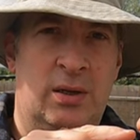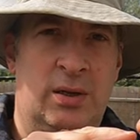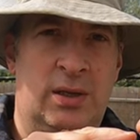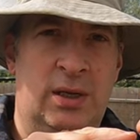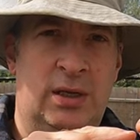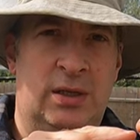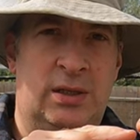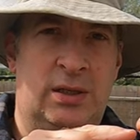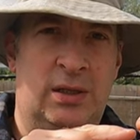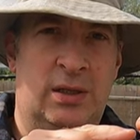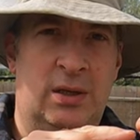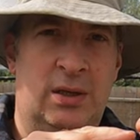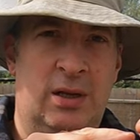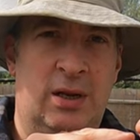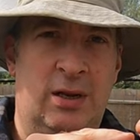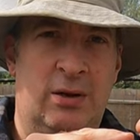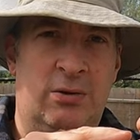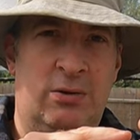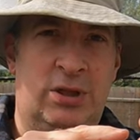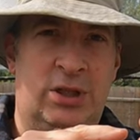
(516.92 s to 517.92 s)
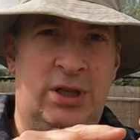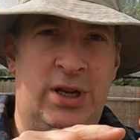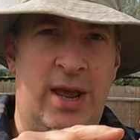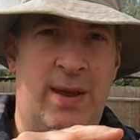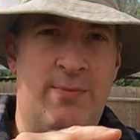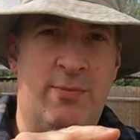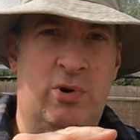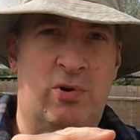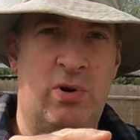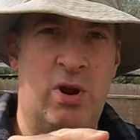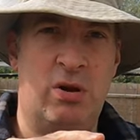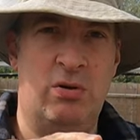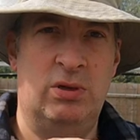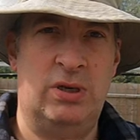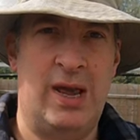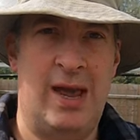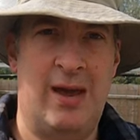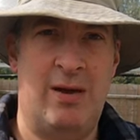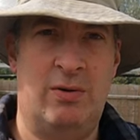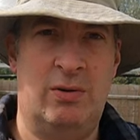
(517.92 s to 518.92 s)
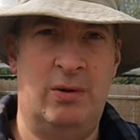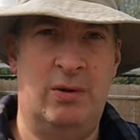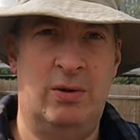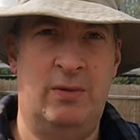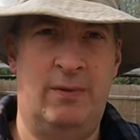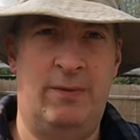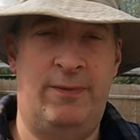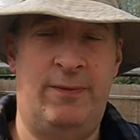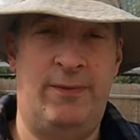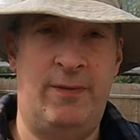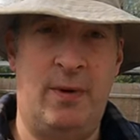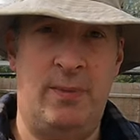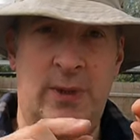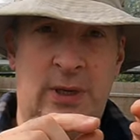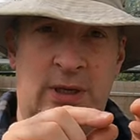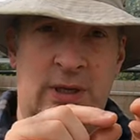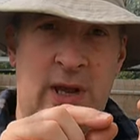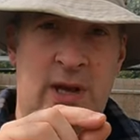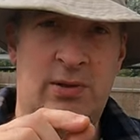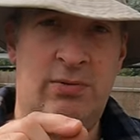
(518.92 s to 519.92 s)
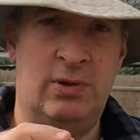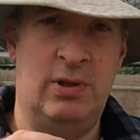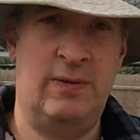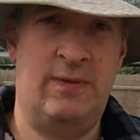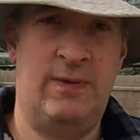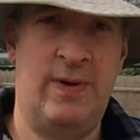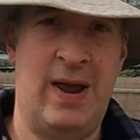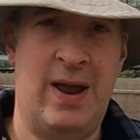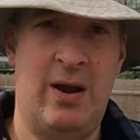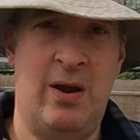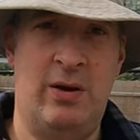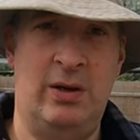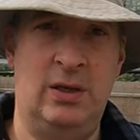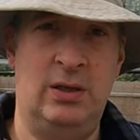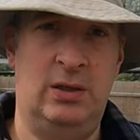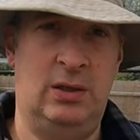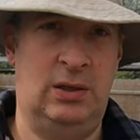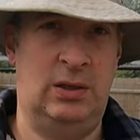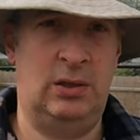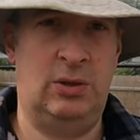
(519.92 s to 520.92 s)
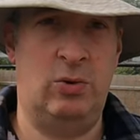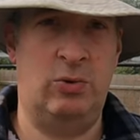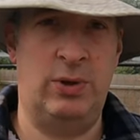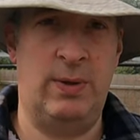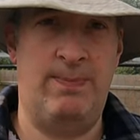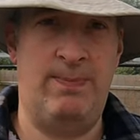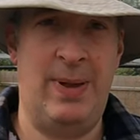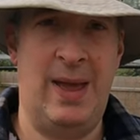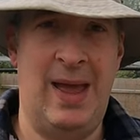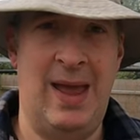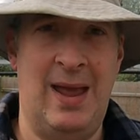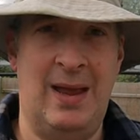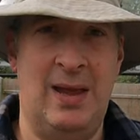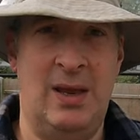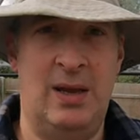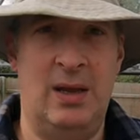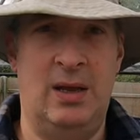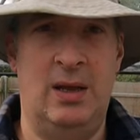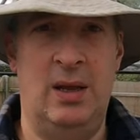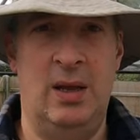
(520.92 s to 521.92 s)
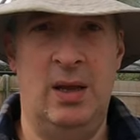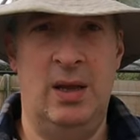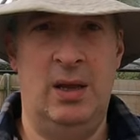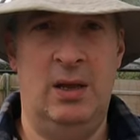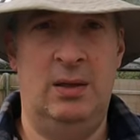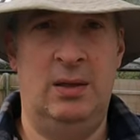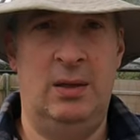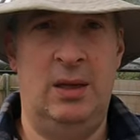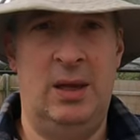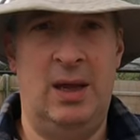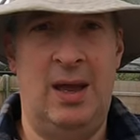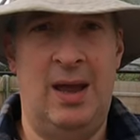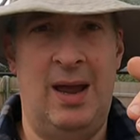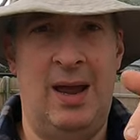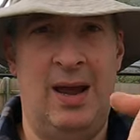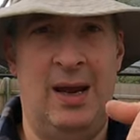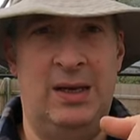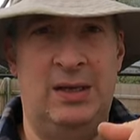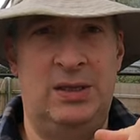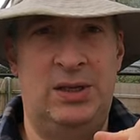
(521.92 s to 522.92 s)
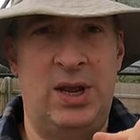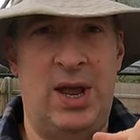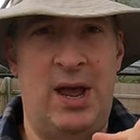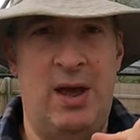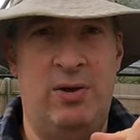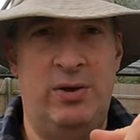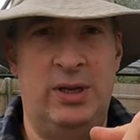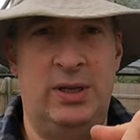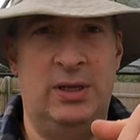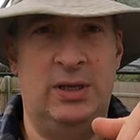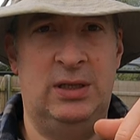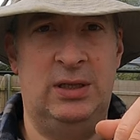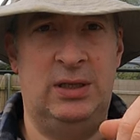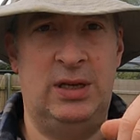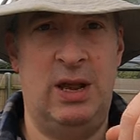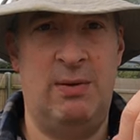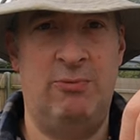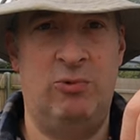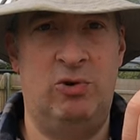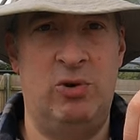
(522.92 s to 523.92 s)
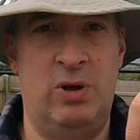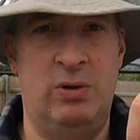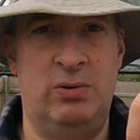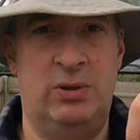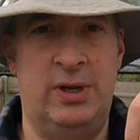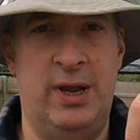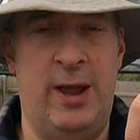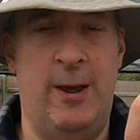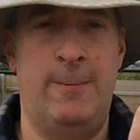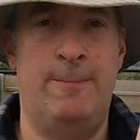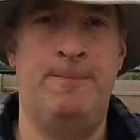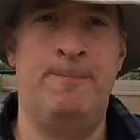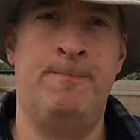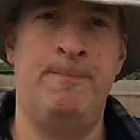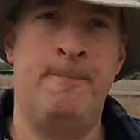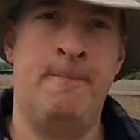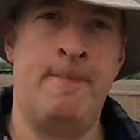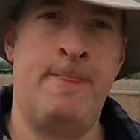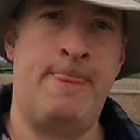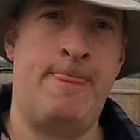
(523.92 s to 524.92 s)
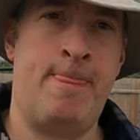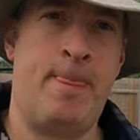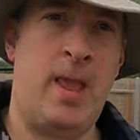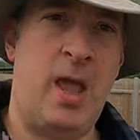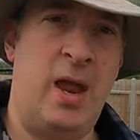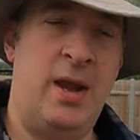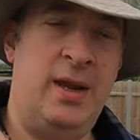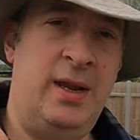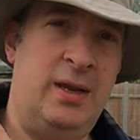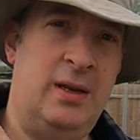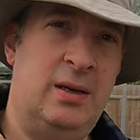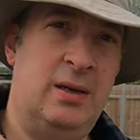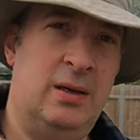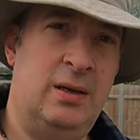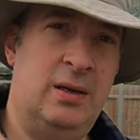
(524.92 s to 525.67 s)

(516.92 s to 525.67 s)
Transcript: this little stem grows out from the center of the flower. It's called the peg, and it it hangs down, and this stem grows down, and it